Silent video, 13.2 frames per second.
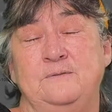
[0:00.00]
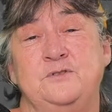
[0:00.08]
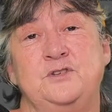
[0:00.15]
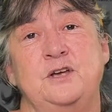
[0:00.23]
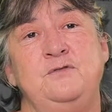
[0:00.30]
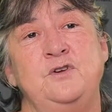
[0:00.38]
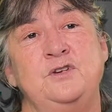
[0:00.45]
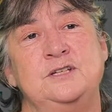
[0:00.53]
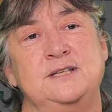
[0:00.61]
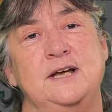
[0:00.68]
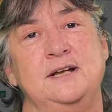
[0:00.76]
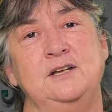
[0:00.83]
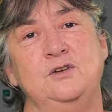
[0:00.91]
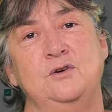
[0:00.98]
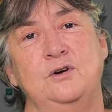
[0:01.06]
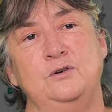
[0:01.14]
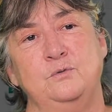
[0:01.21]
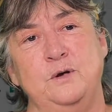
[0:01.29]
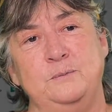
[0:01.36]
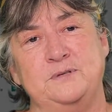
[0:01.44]
So if you're designing your
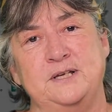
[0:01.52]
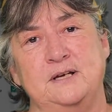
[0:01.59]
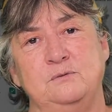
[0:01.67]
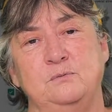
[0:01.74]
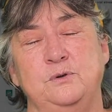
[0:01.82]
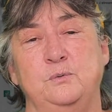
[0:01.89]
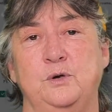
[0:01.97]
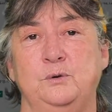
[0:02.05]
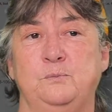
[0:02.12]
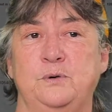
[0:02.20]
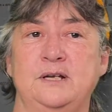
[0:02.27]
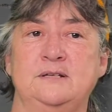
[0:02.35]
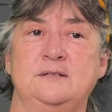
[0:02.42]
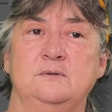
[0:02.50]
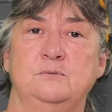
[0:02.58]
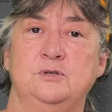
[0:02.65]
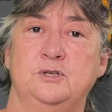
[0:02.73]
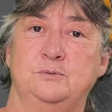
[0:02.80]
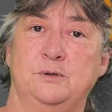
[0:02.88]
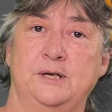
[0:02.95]
own website with WordPress,
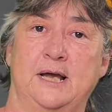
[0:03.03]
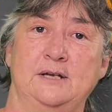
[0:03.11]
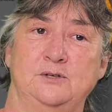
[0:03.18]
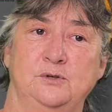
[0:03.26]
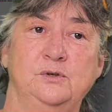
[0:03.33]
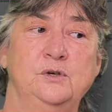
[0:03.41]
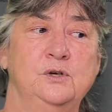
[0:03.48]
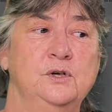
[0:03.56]
which is what I do,